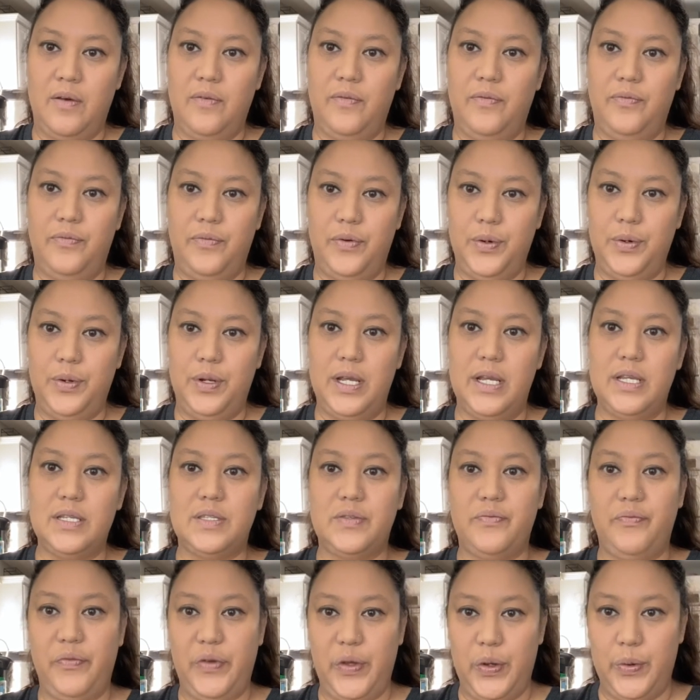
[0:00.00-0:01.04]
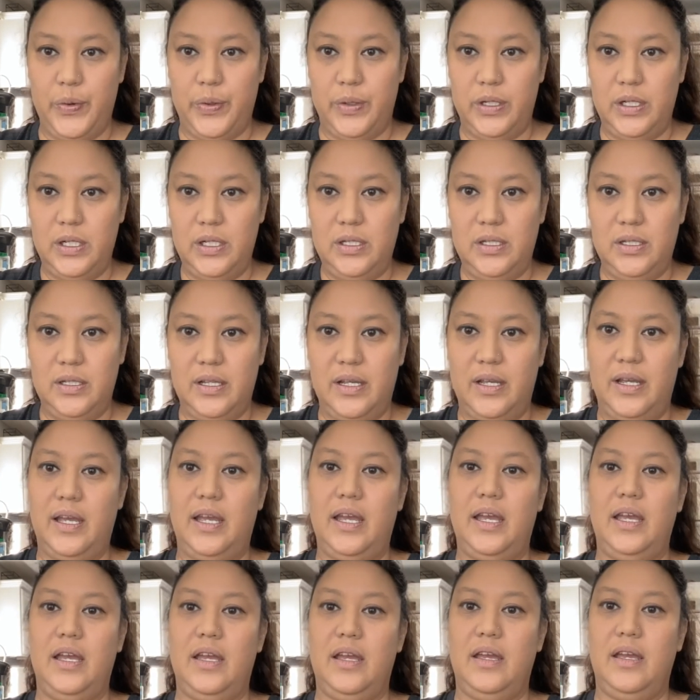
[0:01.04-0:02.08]
food as fuel
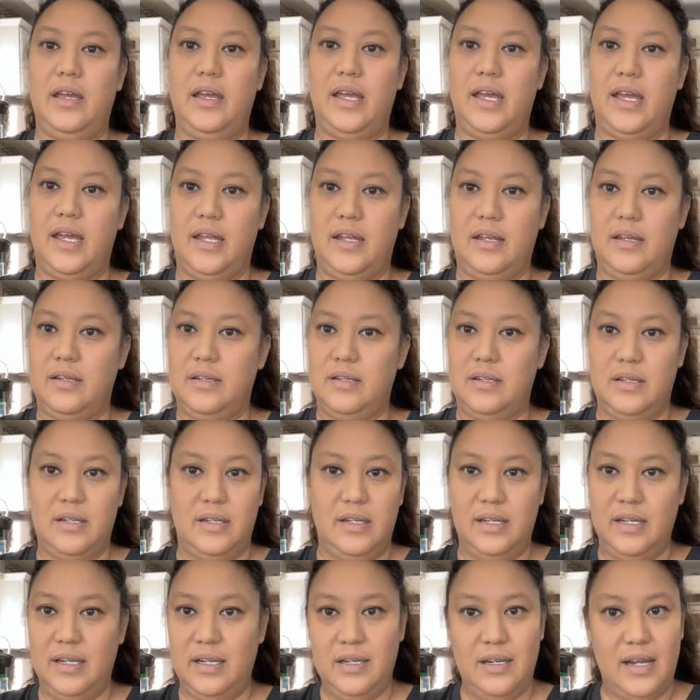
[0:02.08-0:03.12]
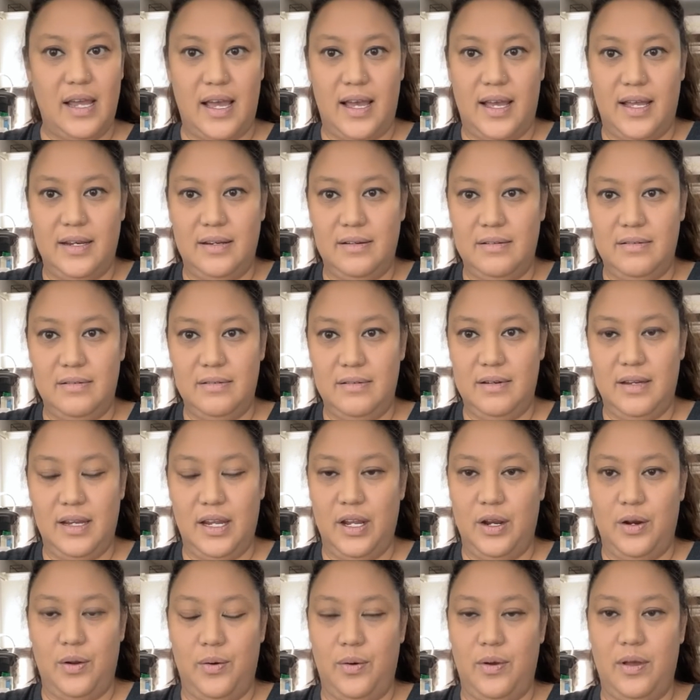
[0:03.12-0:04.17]
and not,
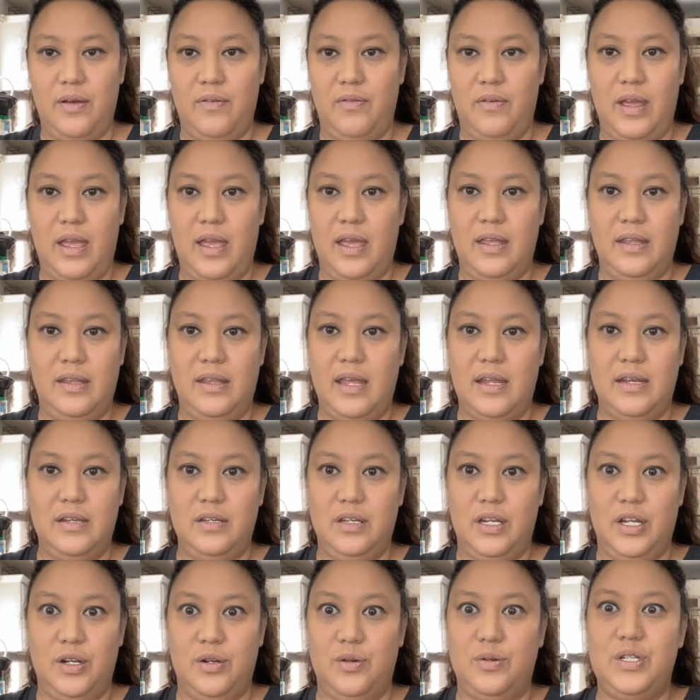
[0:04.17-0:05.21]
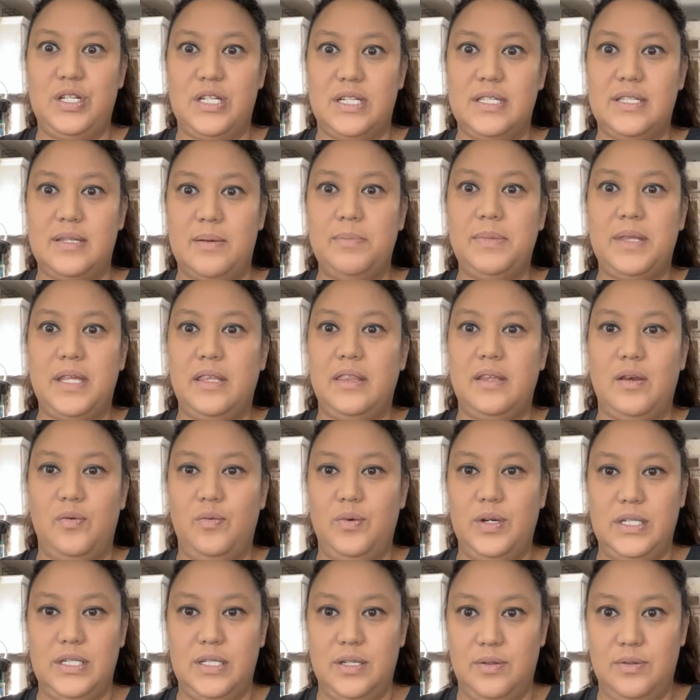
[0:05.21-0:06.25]
and then, just something that
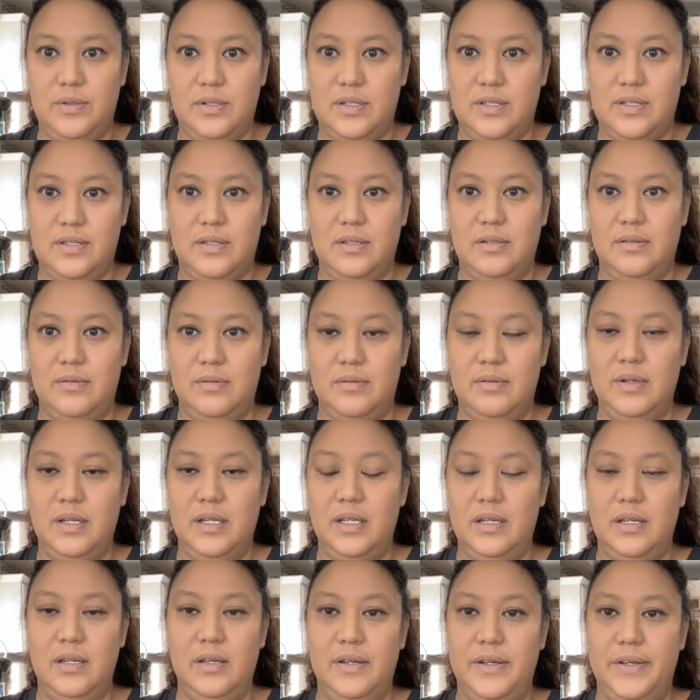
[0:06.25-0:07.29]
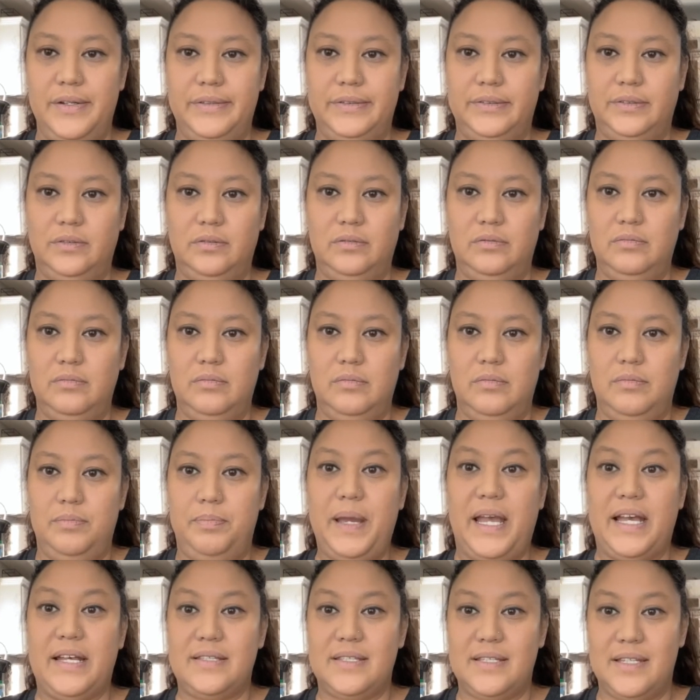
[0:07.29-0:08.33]
we do to
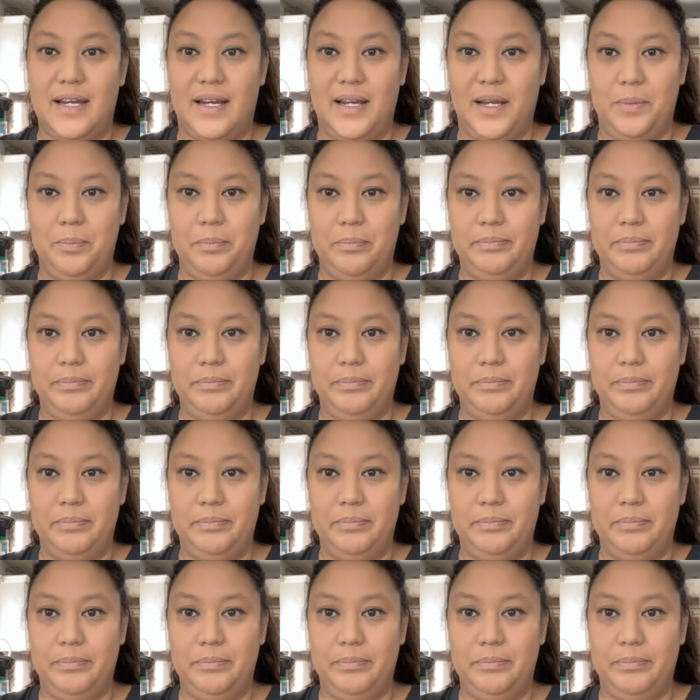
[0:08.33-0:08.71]
pass time.